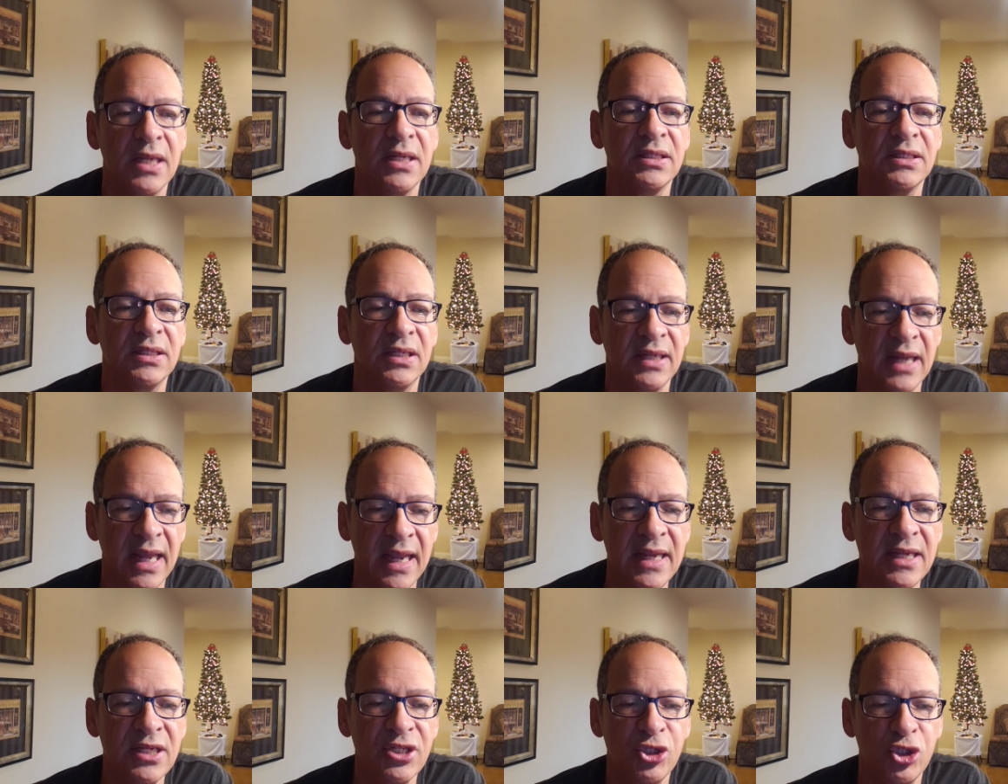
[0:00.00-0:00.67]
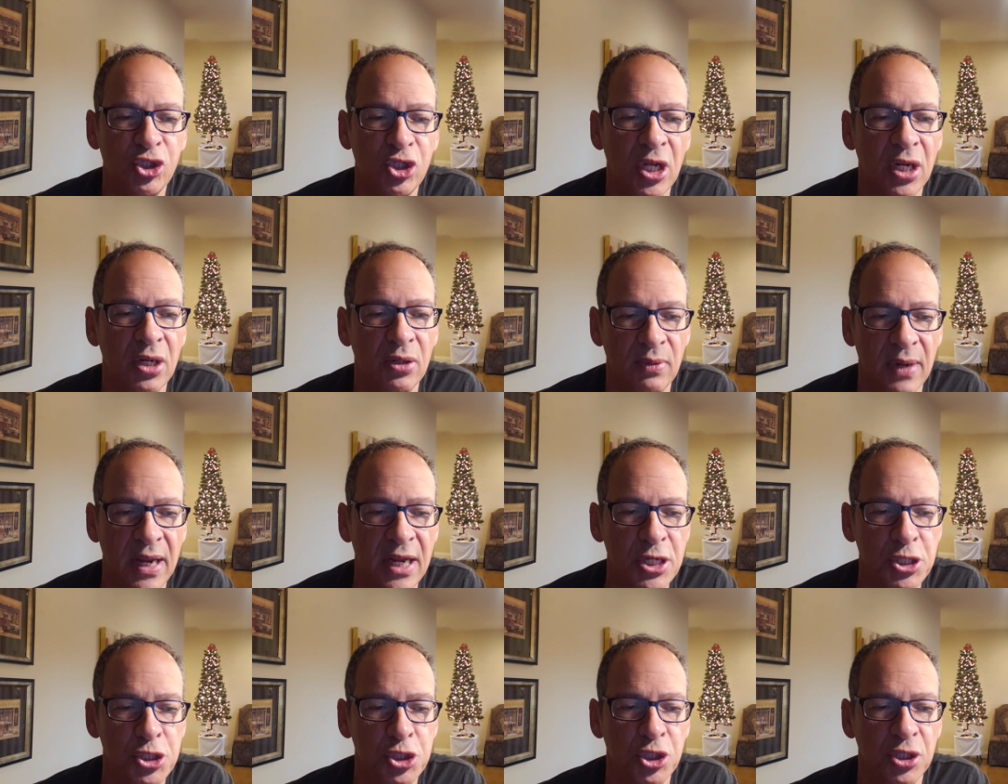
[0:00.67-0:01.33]
Today's
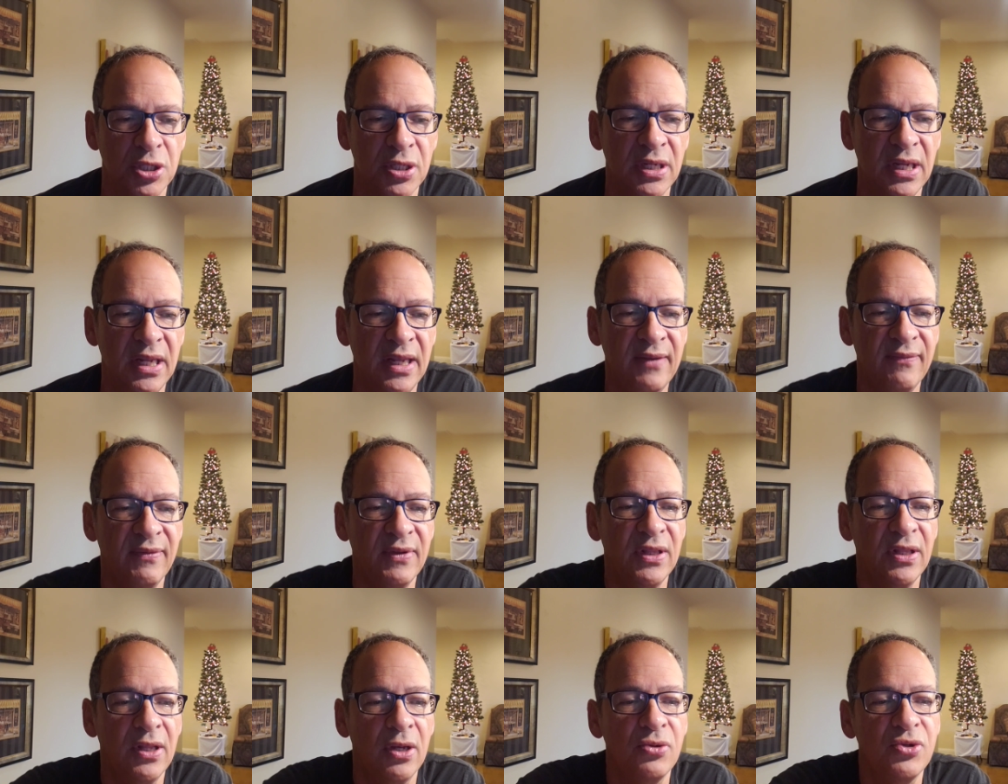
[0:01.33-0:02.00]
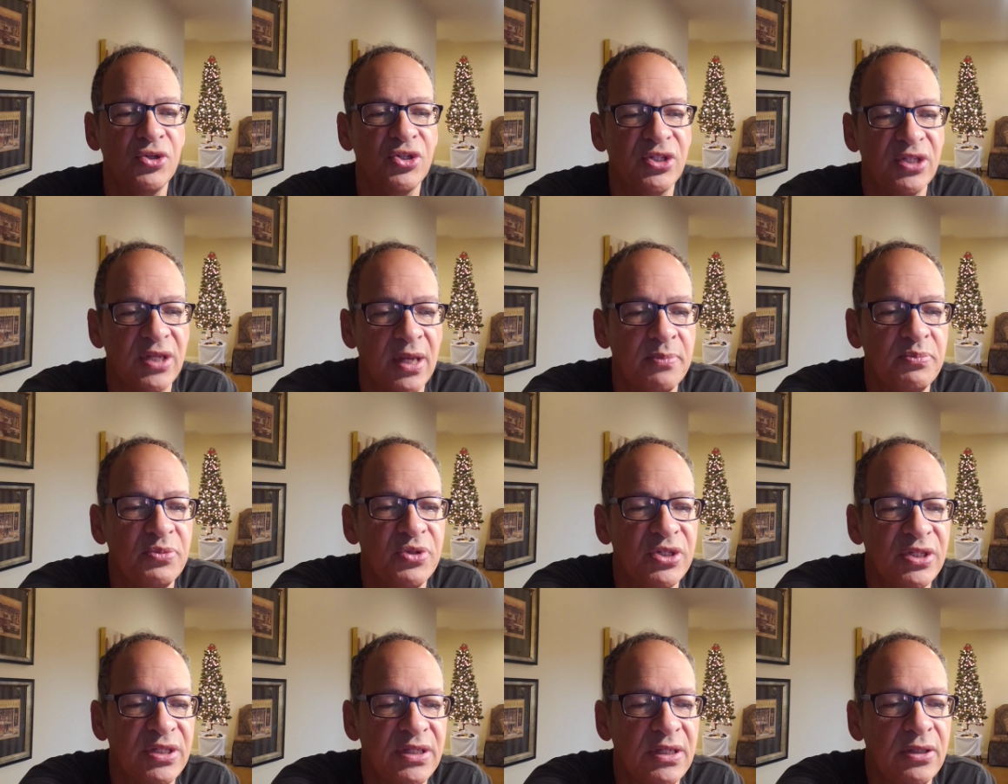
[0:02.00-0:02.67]
generation, even though some
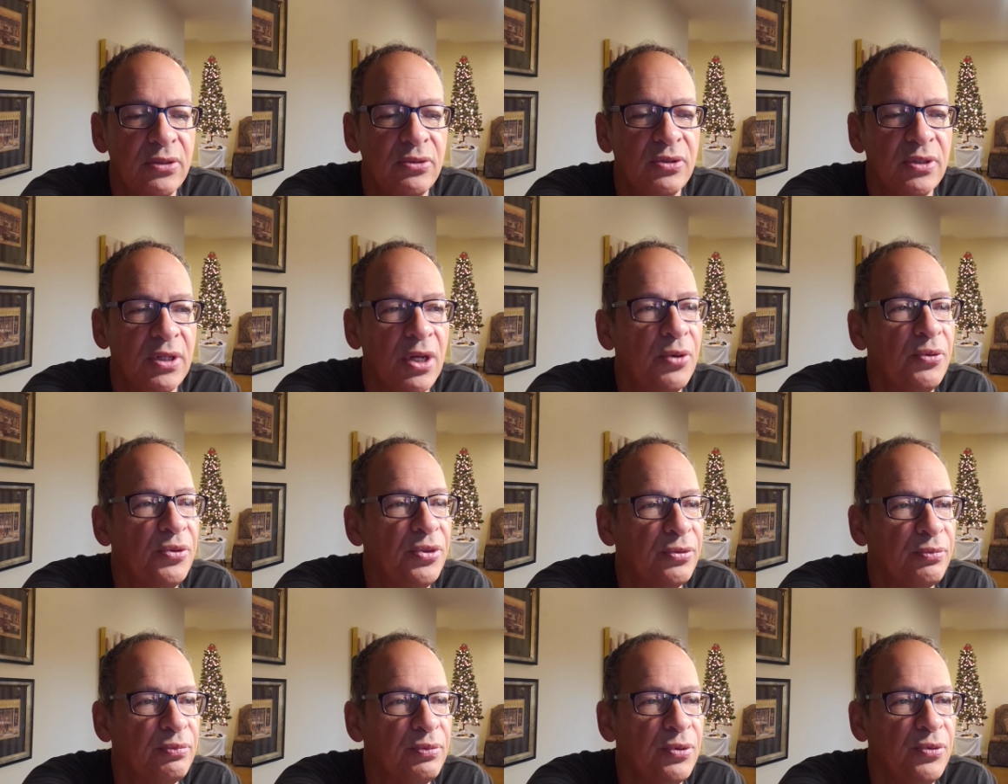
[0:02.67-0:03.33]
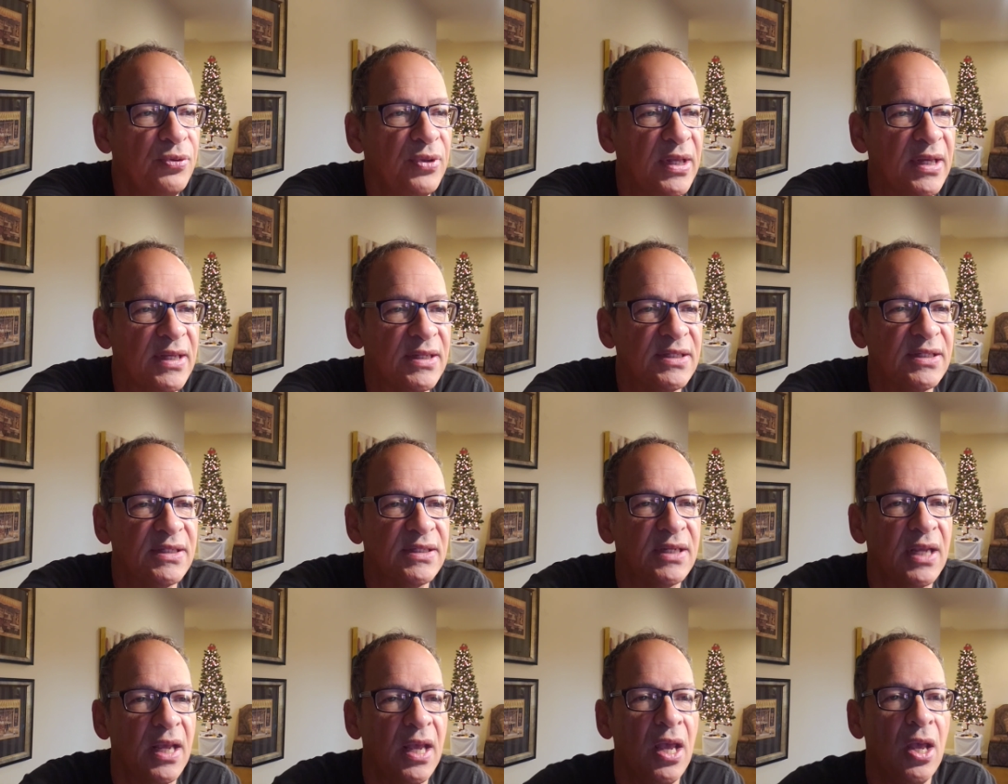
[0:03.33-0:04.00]
still go through
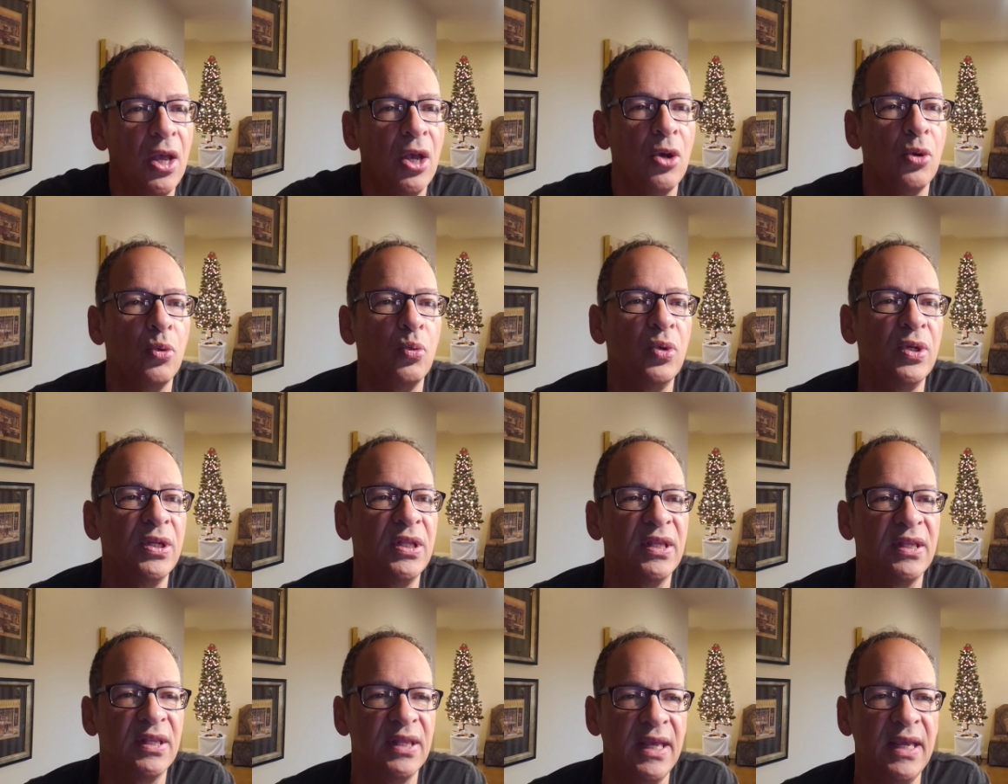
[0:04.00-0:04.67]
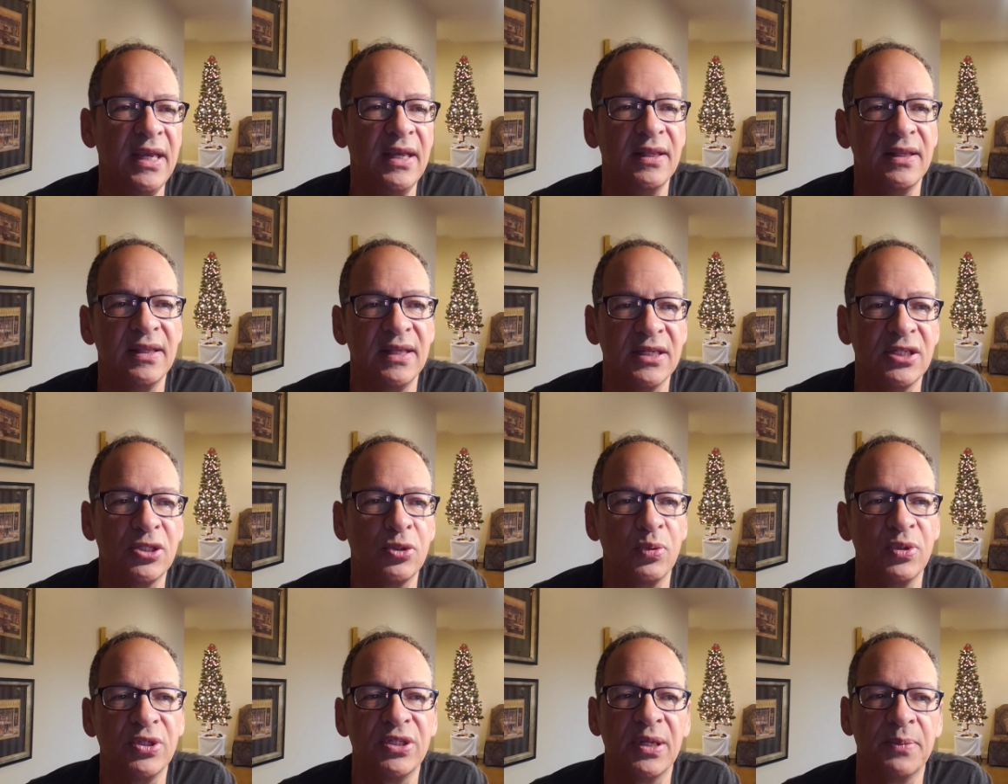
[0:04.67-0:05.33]
this, would think
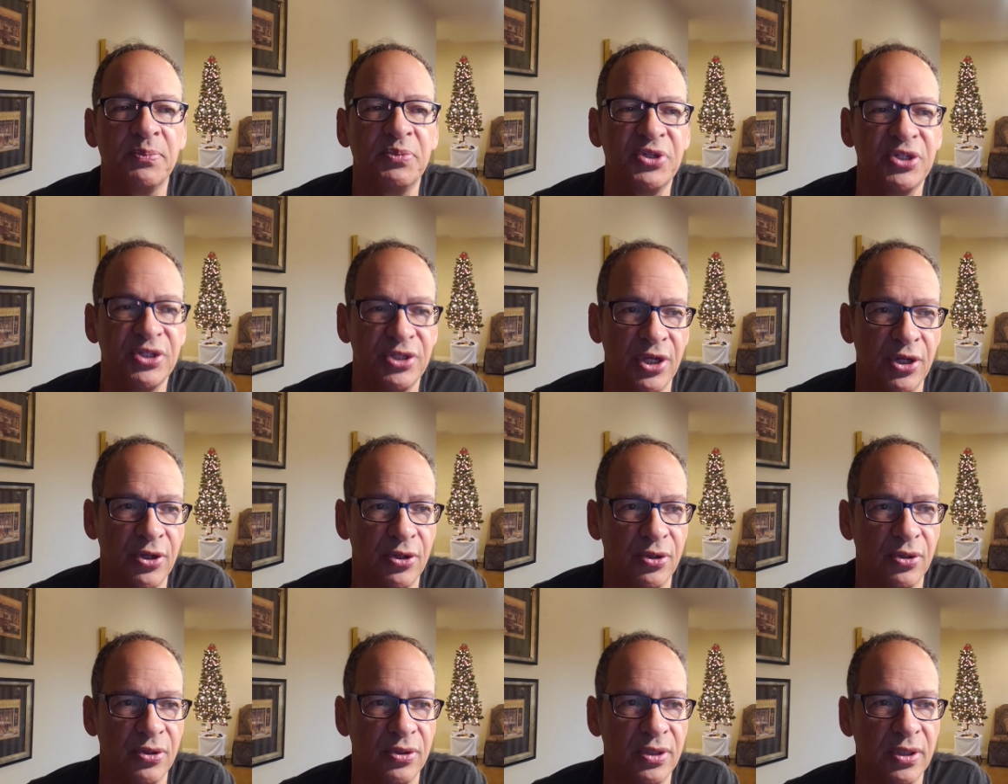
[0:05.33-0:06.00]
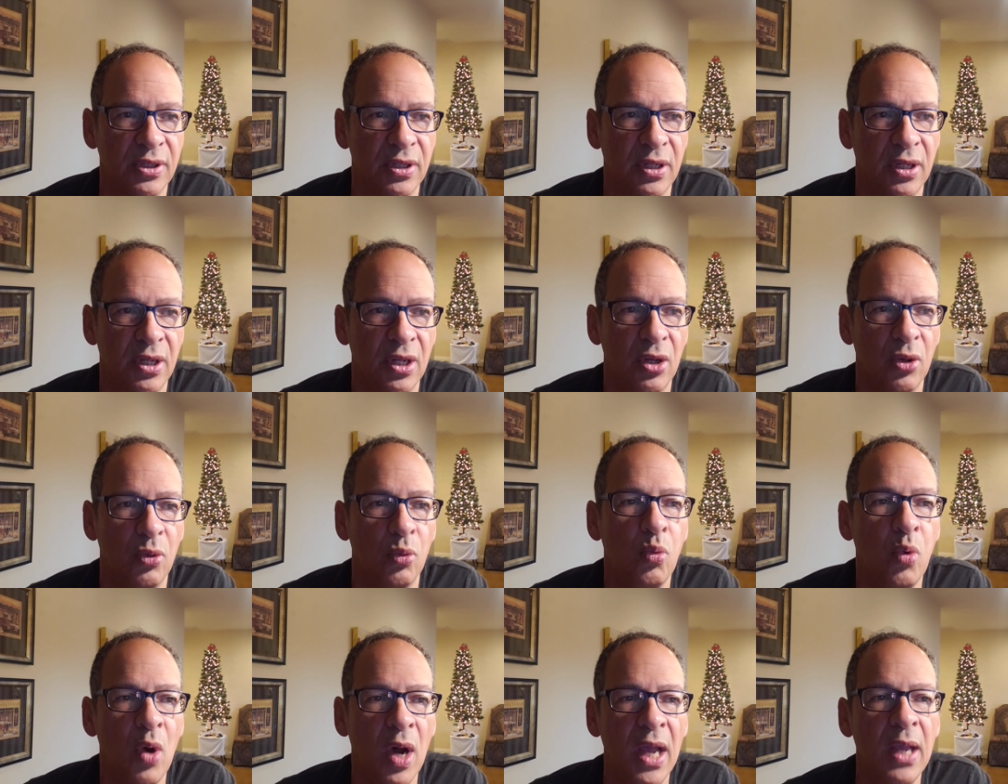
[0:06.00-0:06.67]
this was absurd.
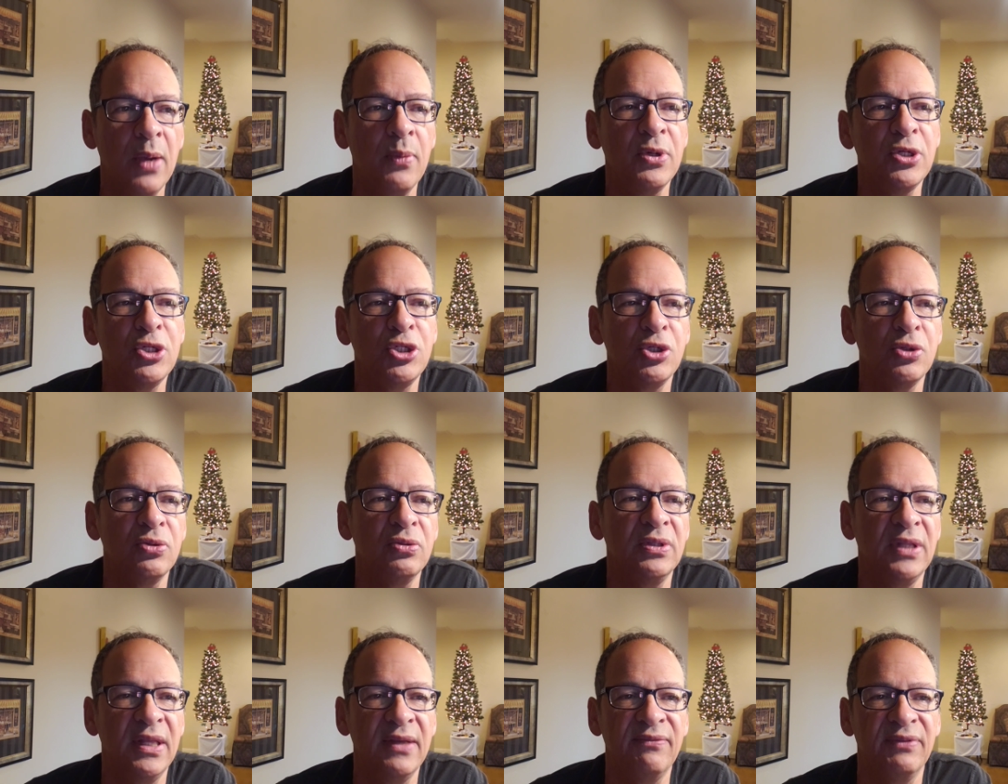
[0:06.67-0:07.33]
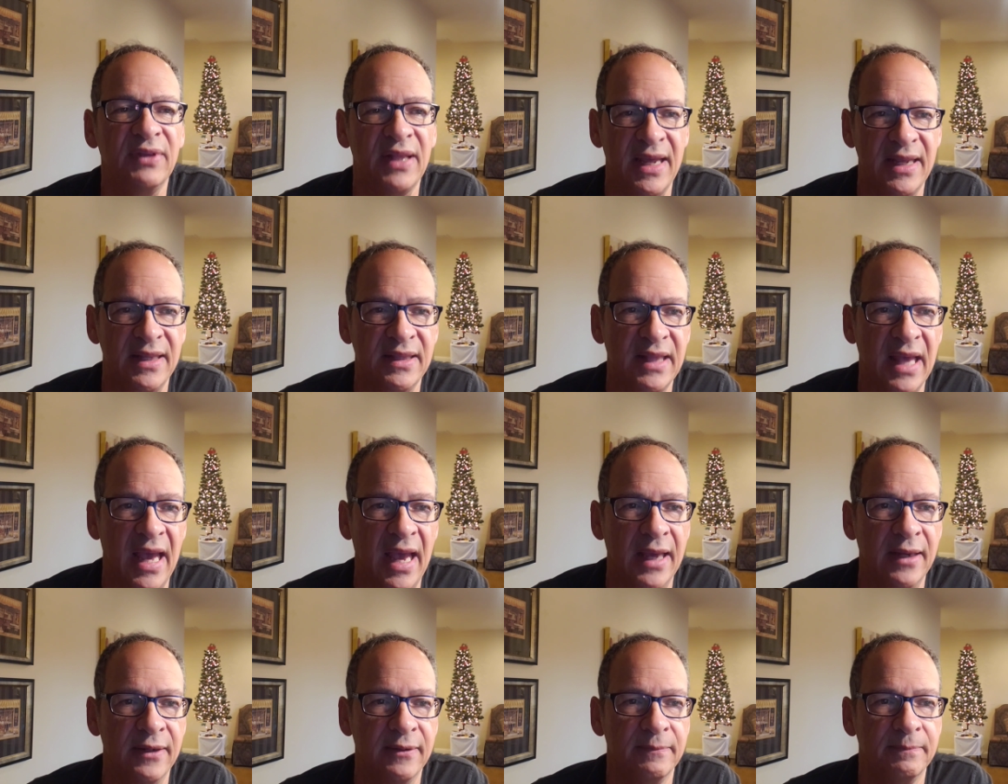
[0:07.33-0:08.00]
Why would you live like
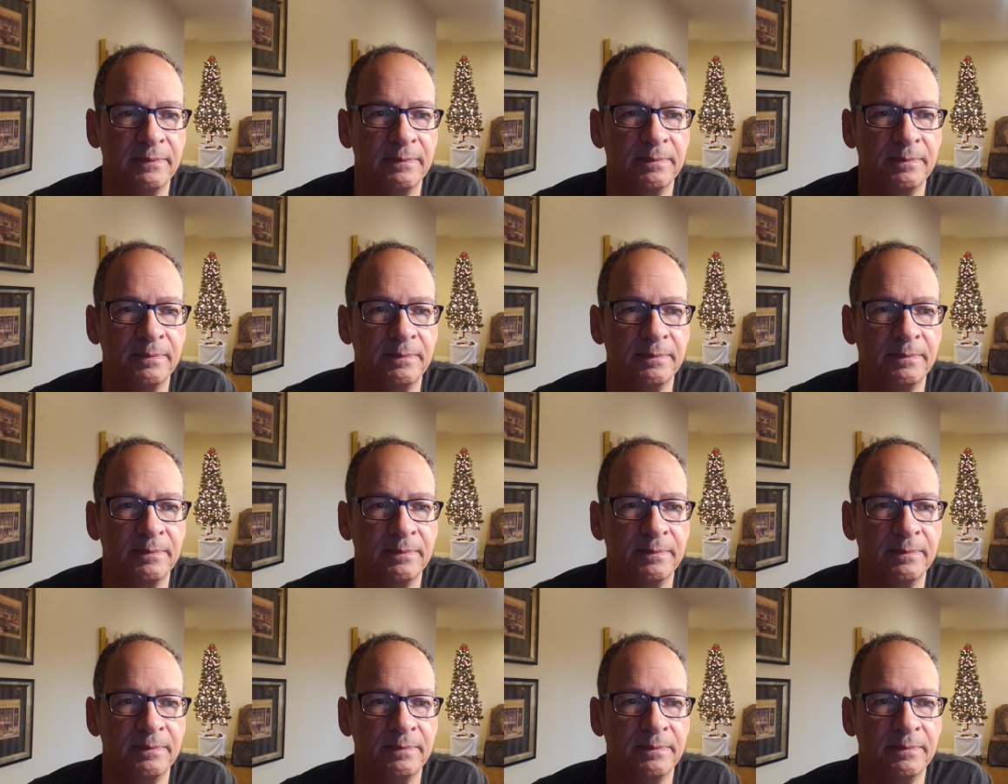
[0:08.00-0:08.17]
that?